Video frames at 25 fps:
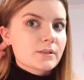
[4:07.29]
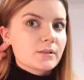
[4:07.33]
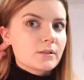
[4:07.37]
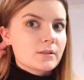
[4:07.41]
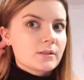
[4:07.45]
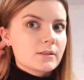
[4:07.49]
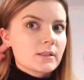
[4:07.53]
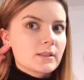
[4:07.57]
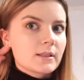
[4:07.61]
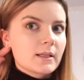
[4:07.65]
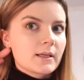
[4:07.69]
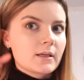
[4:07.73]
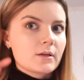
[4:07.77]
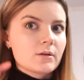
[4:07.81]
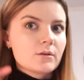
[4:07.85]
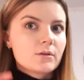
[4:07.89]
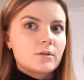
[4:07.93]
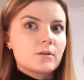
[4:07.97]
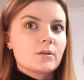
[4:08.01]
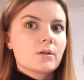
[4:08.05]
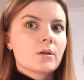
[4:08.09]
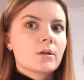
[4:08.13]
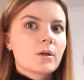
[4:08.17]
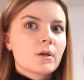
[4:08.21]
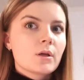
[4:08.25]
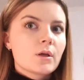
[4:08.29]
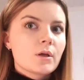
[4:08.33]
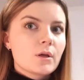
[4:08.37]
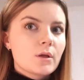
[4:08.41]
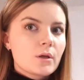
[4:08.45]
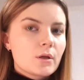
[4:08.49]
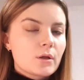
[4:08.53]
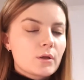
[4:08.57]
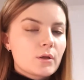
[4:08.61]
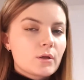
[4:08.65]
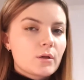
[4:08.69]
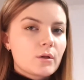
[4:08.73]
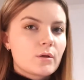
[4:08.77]
until I could,
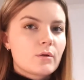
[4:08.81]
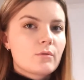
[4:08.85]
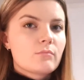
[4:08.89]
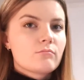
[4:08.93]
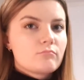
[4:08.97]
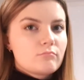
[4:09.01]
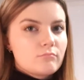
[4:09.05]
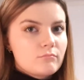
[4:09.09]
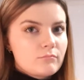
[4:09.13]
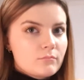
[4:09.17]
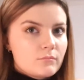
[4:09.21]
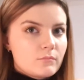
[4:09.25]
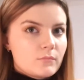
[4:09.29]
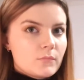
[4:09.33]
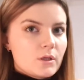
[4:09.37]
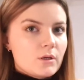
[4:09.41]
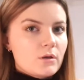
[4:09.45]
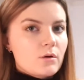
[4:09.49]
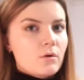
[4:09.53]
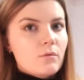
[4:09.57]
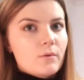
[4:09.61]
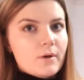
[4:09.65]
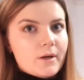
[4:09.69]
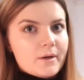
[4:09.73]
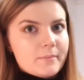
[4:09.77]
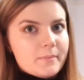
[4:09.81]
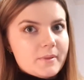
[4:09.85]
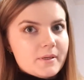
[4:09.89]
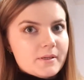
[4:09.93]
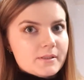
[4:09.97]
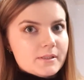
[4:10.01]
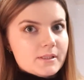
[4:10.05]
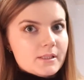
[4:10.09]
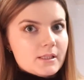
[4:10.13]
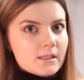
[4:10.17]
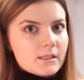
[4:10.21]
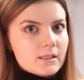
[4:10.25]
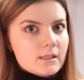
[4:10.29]
you know, wear a
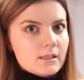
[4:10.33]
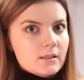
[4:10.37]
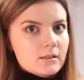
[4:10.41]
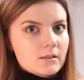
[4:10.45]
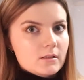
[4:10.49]
piercing